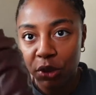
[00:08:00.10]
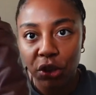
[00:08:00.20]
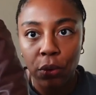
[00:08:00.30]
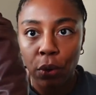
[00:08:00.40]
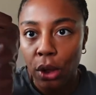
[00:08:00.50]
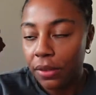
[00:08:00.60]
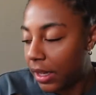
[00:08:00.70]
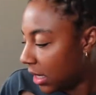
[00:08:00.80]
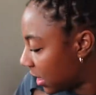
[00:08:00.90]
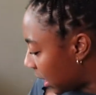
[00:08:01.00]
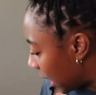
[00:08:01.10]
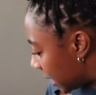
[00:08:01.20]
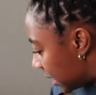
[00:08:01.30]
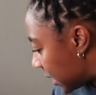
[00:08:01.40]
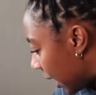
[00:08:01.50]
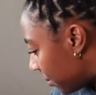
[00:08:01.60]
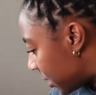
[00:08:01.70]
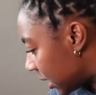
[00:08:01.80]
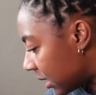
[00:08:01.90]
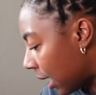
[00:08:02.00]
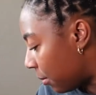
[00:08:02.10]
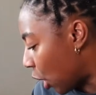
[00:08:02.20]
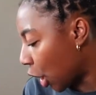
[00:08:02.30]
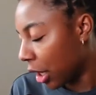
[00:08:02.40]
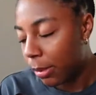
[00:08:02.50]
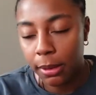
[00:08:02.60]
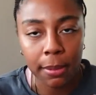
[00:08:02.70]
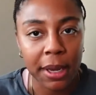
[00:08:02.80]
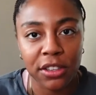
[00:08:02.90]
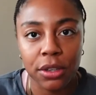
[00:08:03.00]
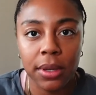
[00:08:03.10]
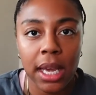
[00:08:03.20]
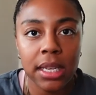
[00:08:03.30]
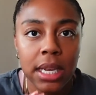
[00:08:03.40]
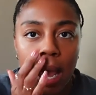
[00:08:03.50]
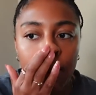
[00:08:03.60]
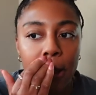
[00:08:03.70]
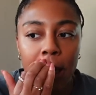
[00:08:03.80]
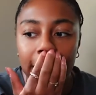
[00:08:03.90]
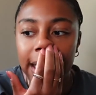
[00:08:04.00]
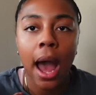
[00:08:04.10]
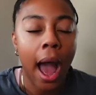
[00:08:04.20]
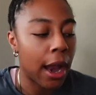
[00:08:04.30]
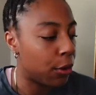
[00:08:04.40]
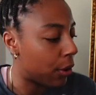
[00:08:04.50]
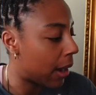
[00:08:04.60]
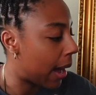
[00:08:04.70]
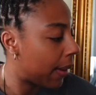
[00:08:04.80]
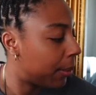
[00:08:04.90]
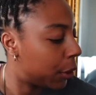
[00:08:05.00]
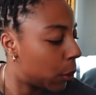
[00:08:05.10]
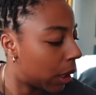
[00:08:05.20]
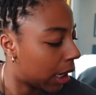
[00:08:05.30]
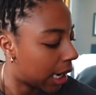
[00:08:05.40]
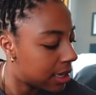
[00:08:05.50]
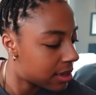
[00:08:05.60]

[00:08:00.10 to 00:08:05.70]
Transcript: just gonna roll these and like set them to the side. I'm not gonna put them in my suitcase yet because I don't know how I wanna organize